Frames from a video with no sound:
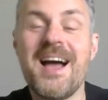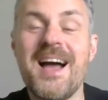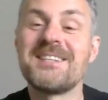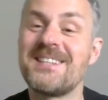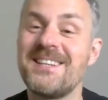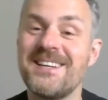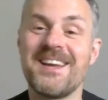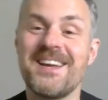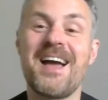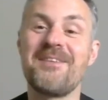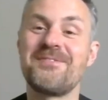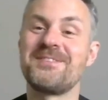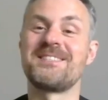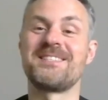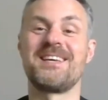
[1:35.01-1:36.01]
Actually, I
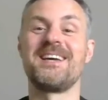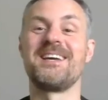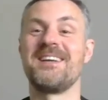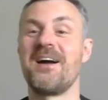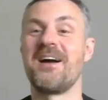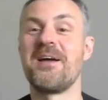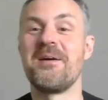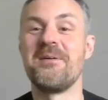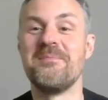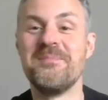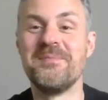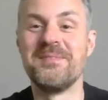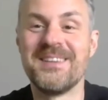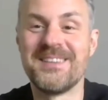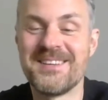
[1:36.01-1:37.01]
have to say, I
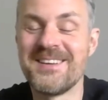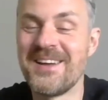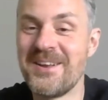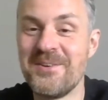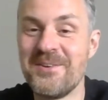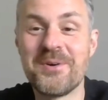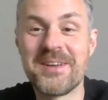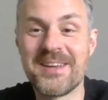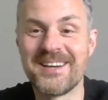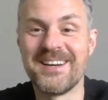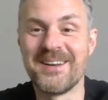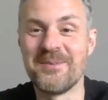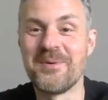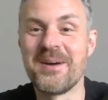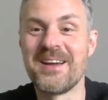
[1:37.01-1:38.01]
am
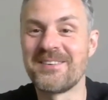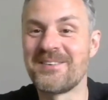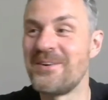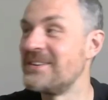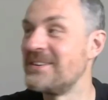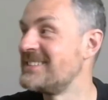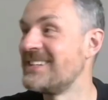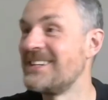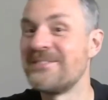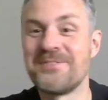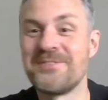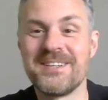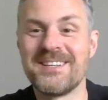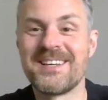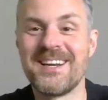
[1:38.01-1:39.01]
annoyingly got a
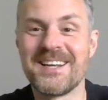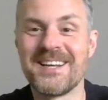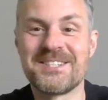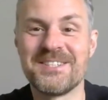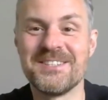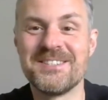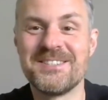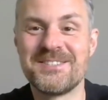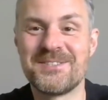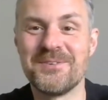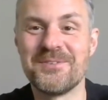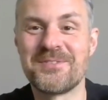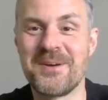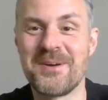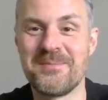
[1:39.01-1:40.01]
delivery collection
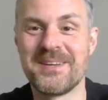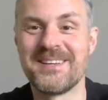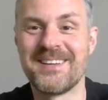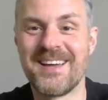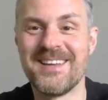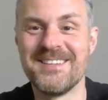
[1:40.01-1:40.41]
sort of coming.